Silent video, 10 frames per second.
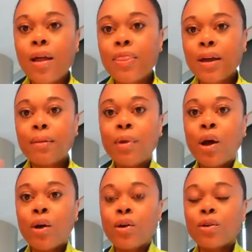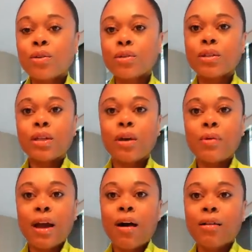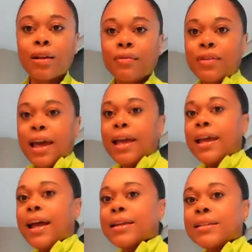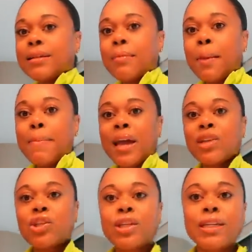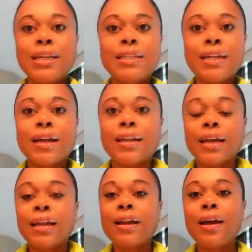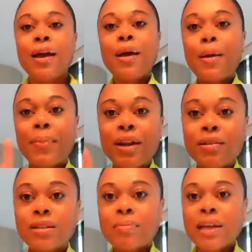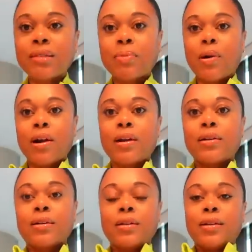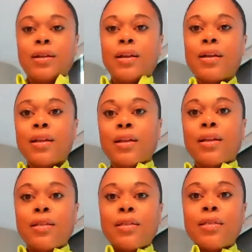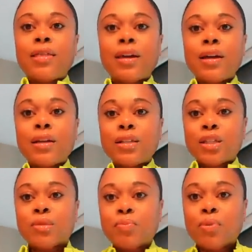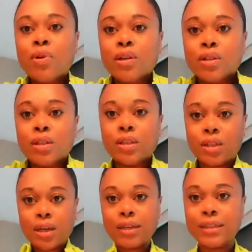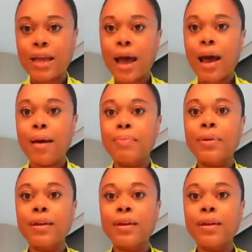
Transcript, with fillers: thumb holes. We all love that. It has some mesh detailing, but here's the best part. The sports top